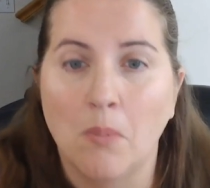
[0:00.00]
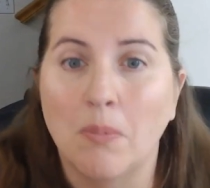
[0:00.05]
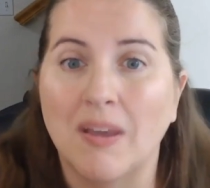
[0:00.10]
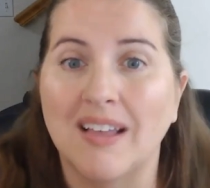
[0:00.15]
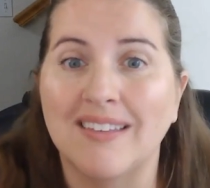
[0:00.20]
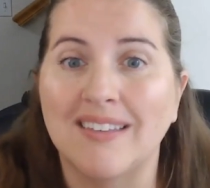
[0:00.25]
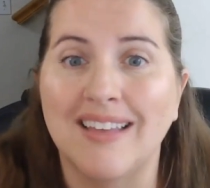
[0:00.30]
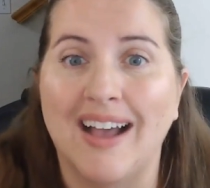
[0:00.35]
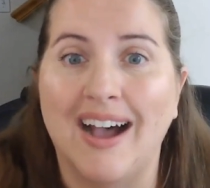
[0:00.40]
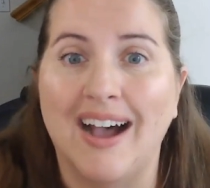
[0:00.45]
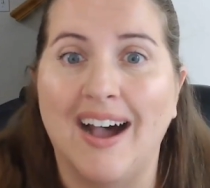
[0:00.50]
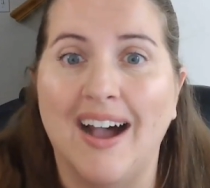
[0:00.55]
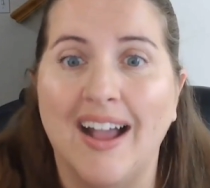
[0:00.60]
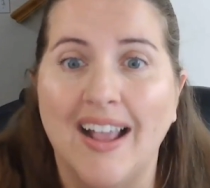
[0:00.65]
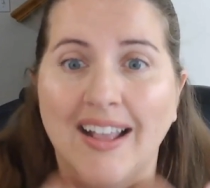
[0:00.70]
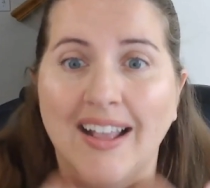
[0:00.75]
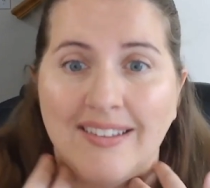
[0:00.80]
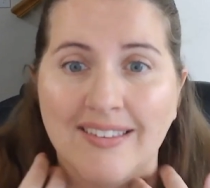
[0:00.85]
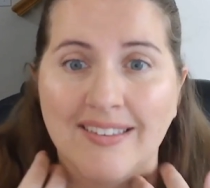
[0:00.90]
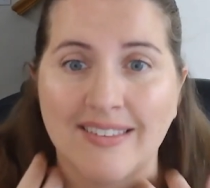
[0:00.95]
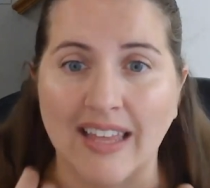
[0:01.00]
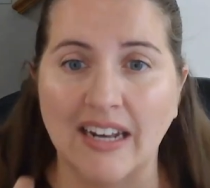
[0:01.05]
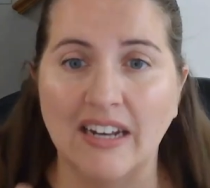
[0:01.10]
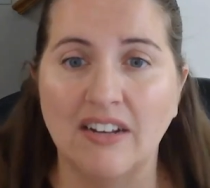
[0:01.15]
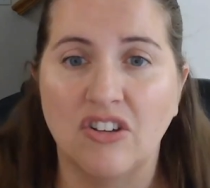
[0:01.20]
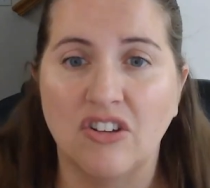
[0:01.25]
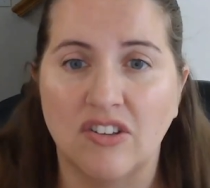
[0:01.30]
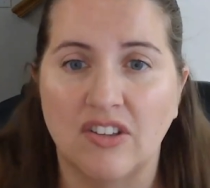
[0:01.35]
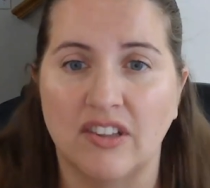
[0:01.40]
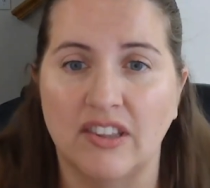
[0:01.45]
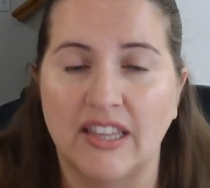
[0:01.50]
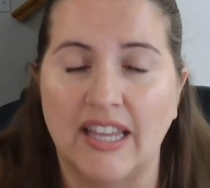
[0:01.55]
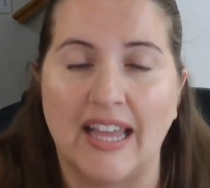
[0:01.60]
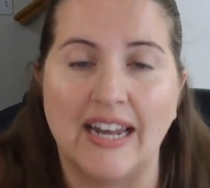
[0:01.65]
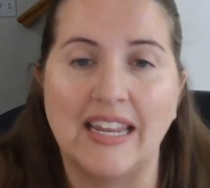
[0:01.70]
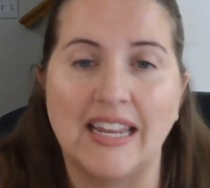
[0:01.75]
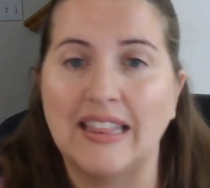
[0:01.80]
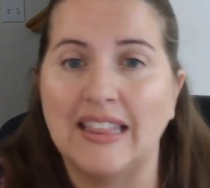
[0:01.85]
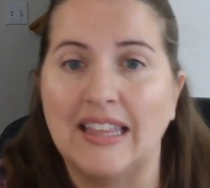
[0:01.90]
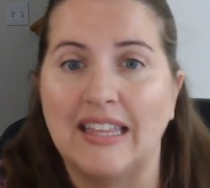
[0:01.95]
because instead of just
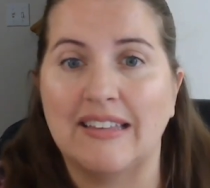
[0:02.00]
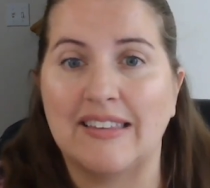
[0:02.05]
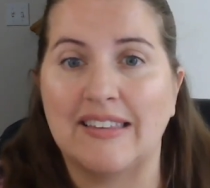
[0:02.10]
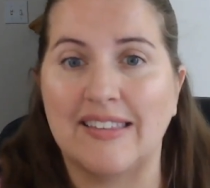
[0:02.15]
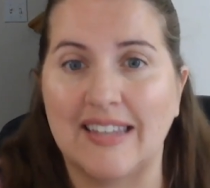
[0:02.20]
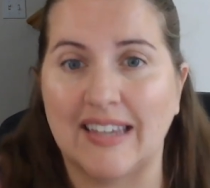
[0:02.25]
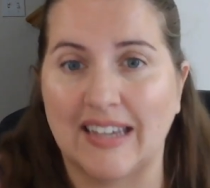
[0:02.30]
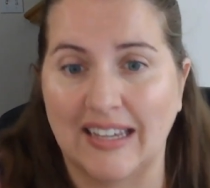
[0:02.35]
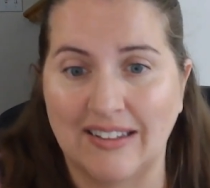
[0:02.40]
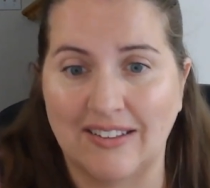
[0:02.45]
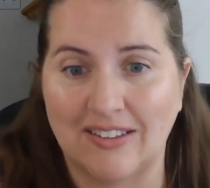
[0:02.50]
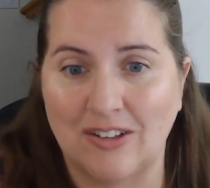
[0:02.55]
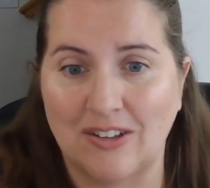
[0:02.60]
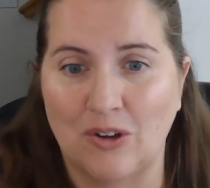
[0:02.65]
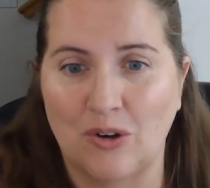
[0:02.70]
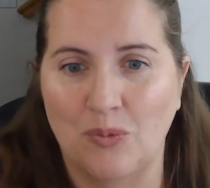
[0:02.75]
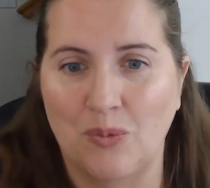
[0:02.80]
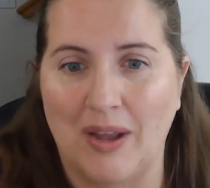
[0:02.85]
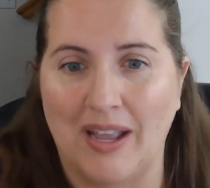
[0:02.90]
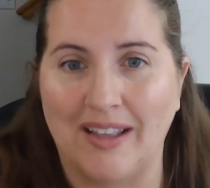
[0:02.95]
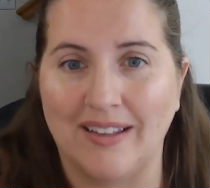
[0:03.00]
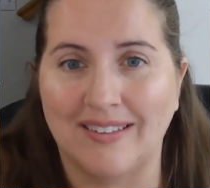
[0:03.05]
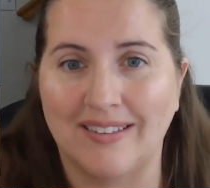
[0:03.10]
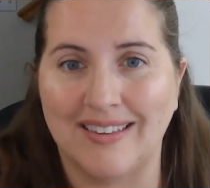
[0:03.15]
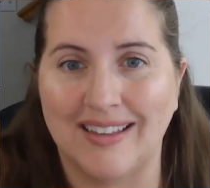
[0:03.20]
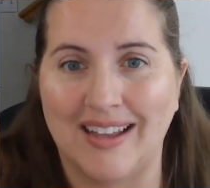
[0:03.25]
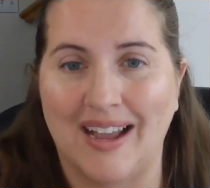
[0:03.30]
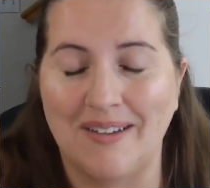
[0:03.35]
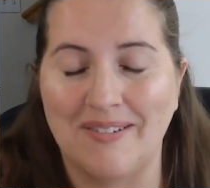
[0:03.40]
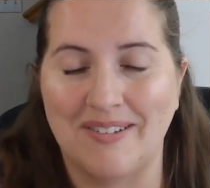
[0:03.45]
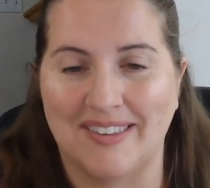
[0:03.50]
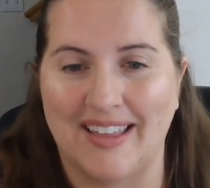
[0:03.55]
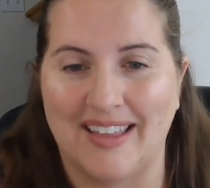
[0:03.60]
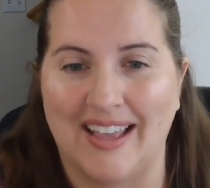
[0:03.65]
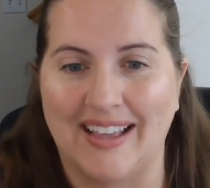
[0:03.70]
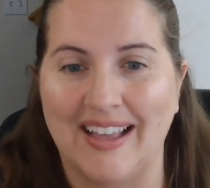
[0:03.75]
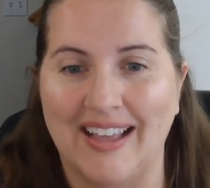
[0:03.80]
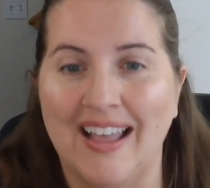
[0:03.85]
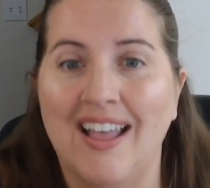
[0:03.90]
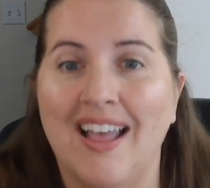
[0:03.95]
letting these tickets go to waste, I was
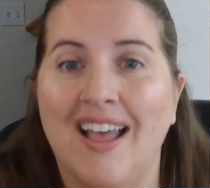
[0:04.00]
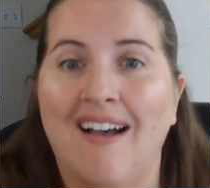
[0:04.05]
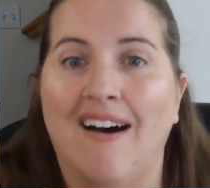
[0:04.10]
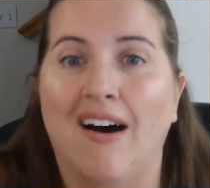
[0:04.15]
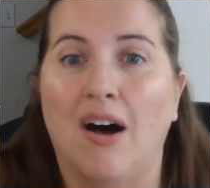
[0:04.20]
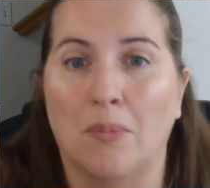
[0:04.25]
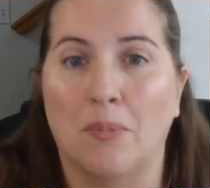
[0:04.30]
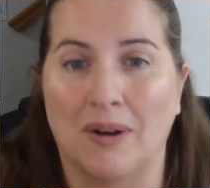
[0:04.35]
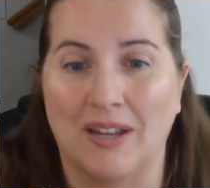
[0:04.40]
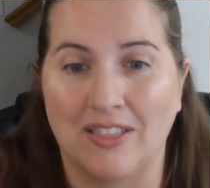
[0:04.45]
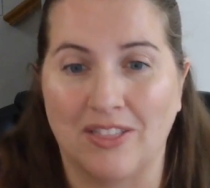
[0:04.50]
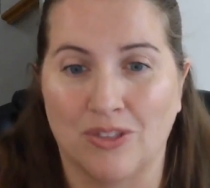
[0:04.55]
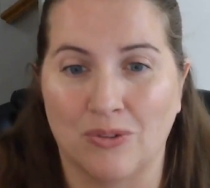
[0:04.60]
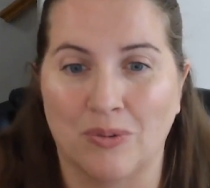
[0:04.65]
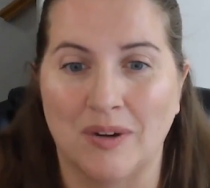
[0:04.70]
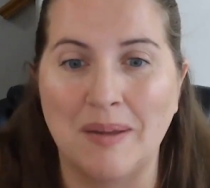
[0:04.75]
like, "I'll bring